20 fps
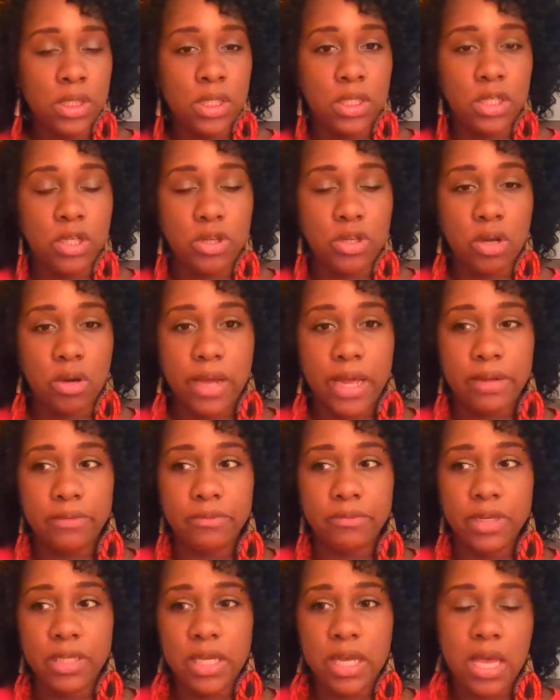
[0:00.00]
and
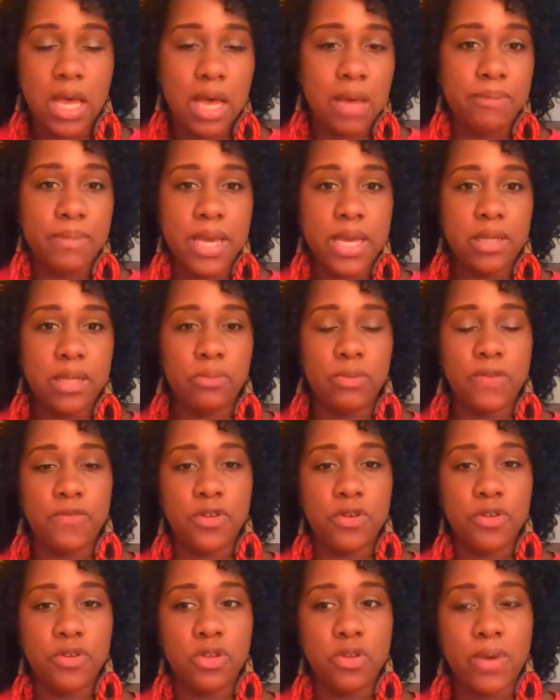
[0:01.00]
really come in with
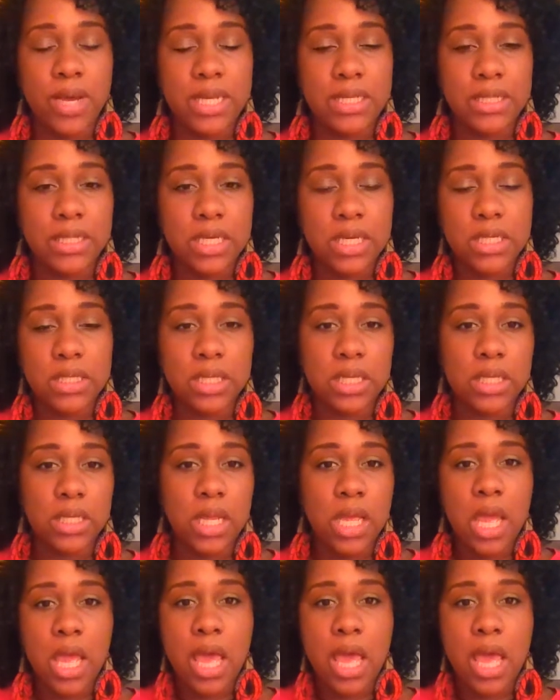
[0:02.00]
your new ideas and